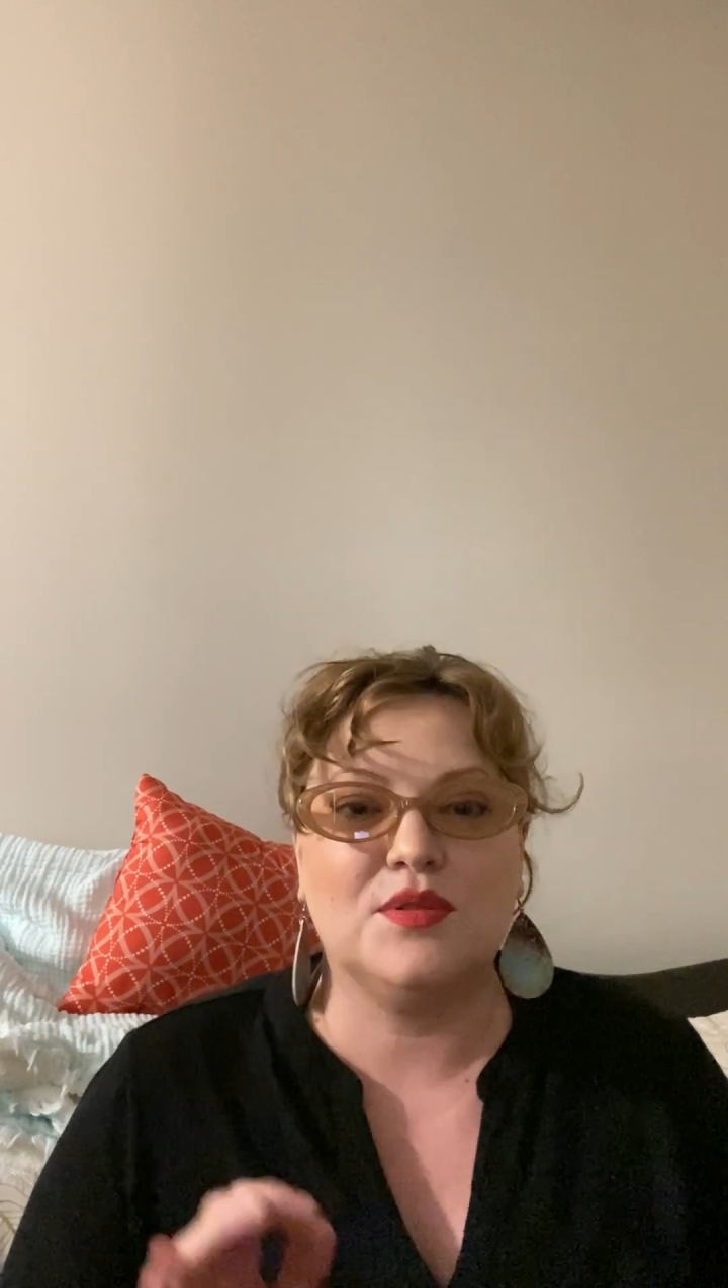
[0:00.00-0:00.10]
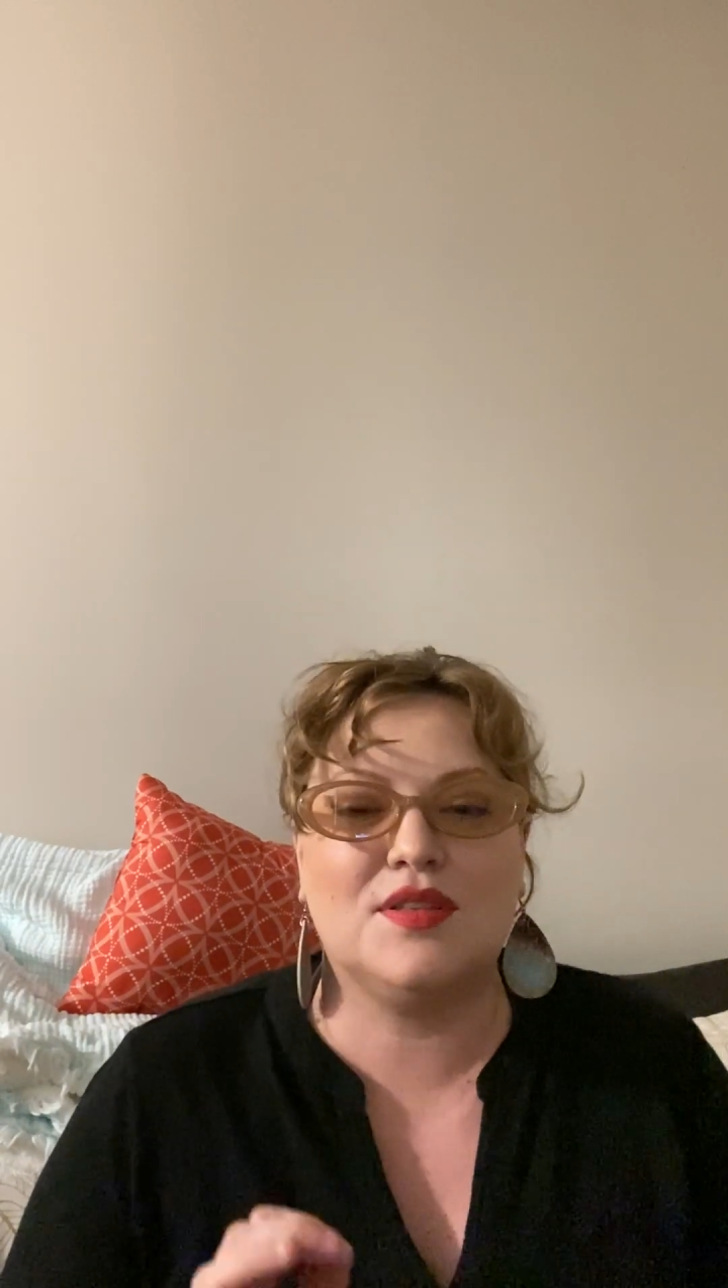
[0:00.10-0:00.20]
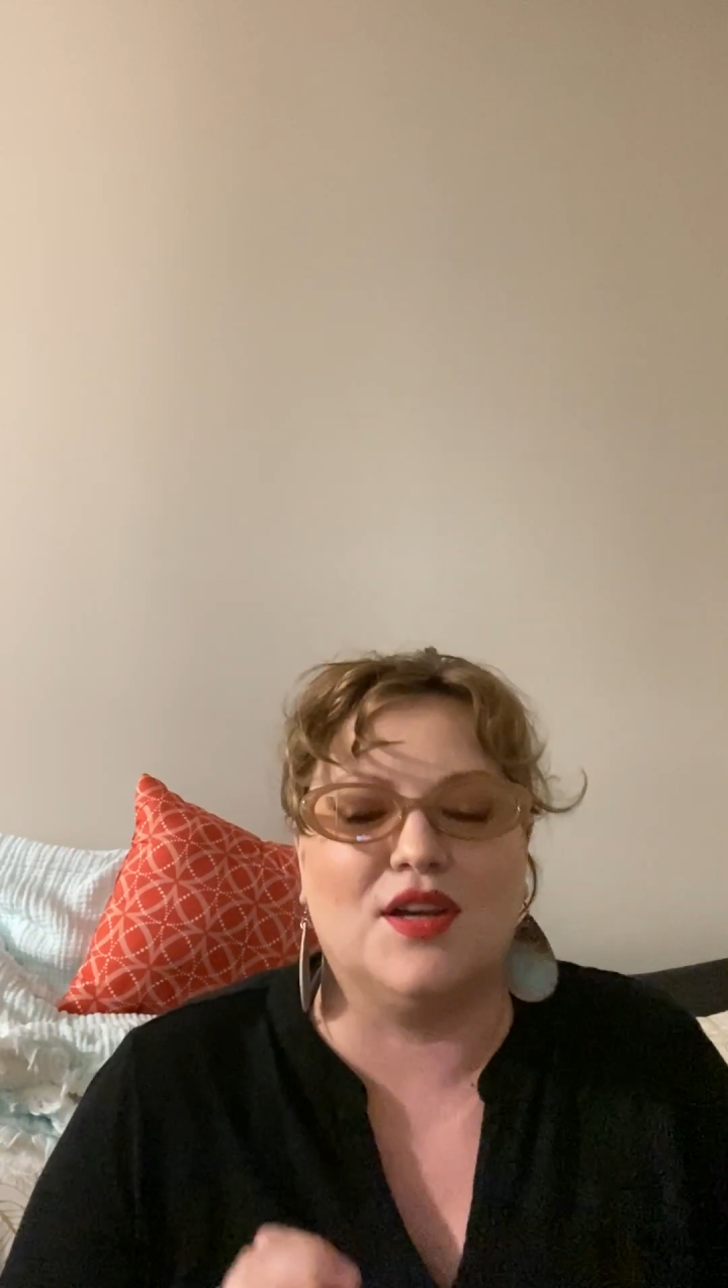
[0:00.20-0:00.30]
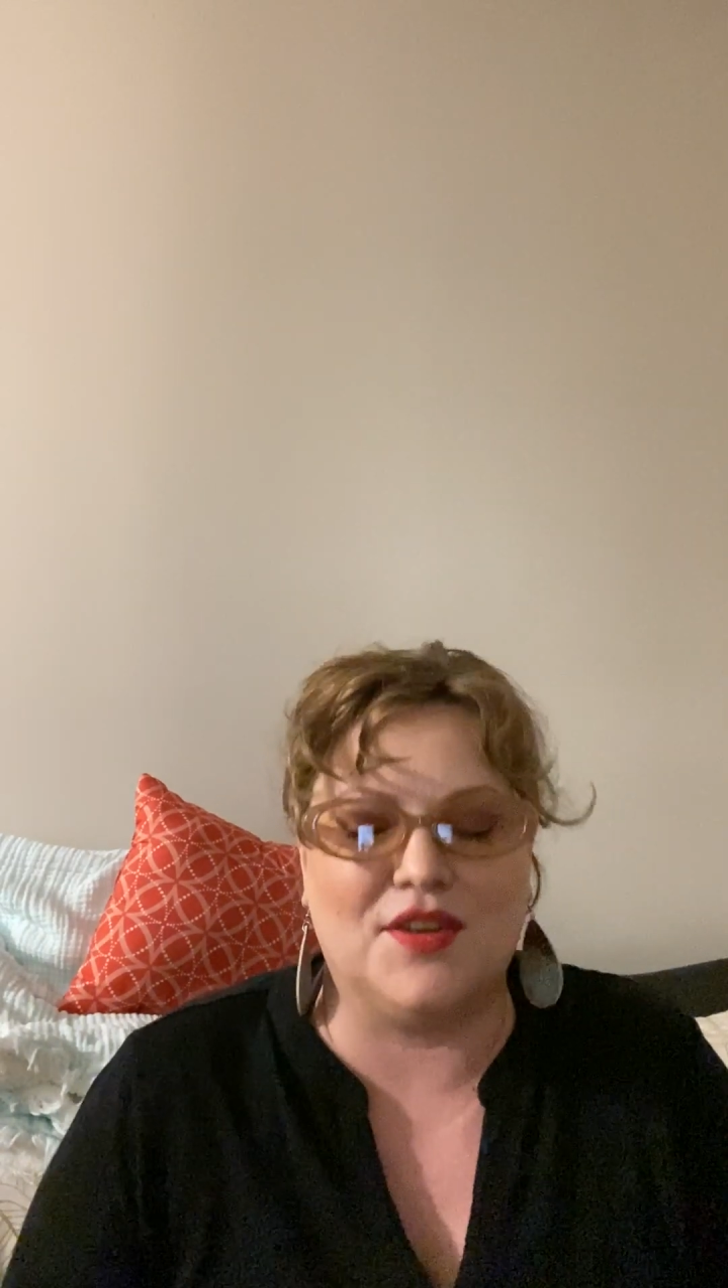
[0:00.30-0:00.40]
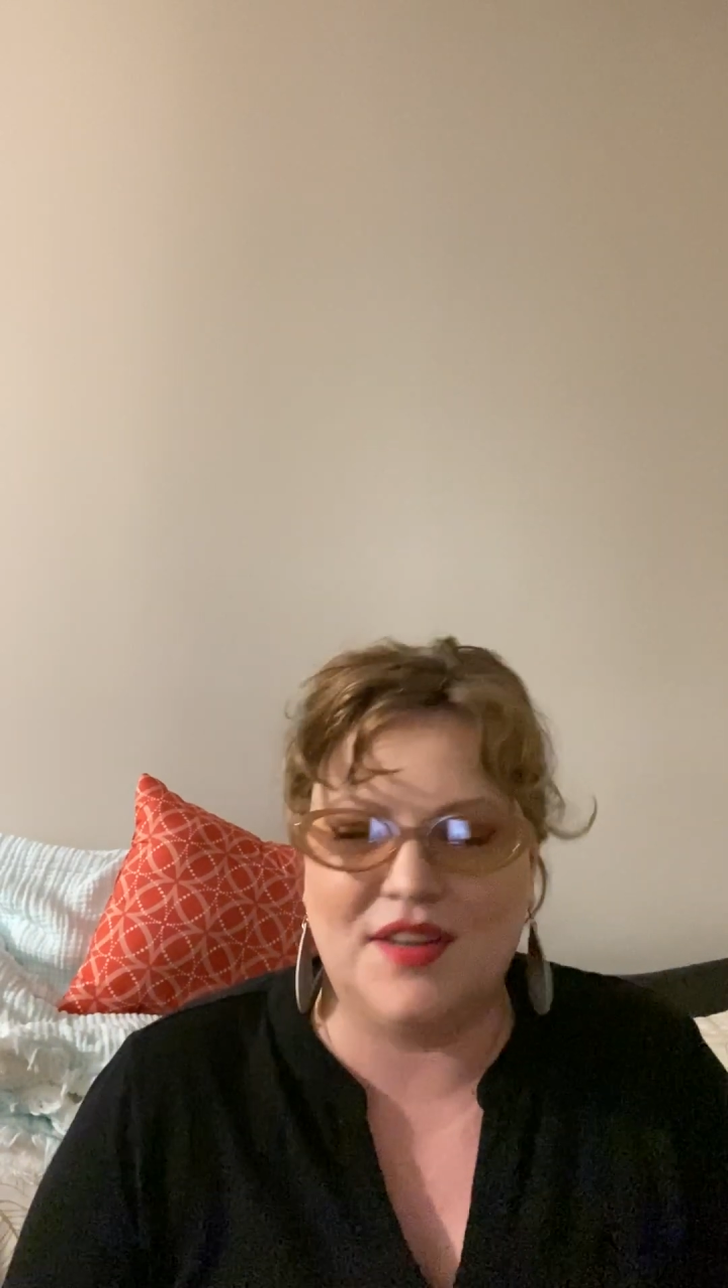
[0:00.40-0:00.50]

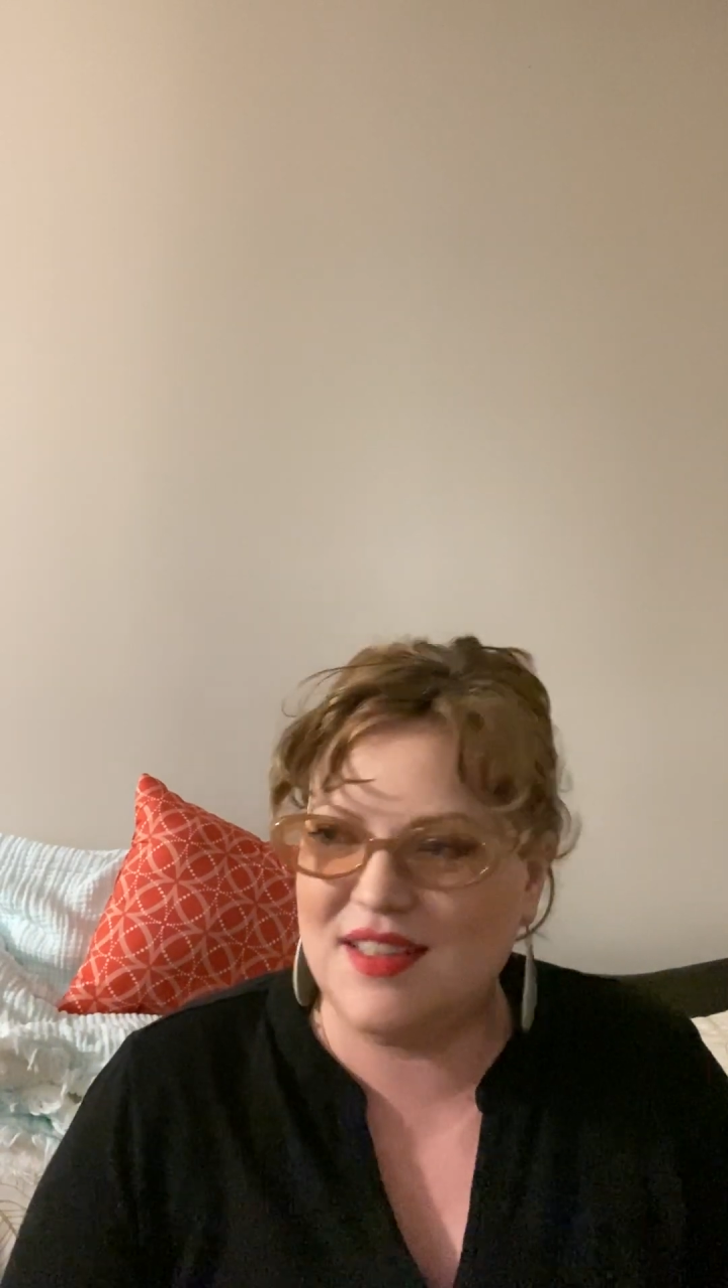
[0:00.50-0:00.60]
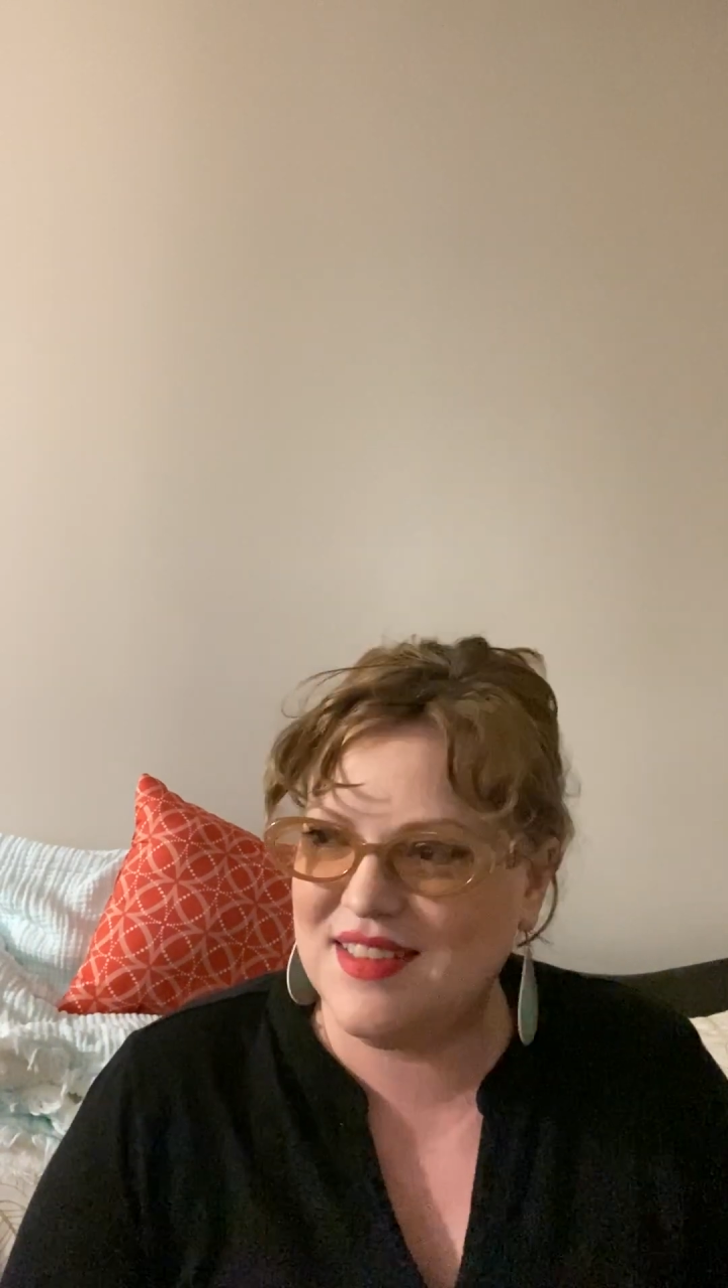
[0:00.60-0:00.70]
sorry,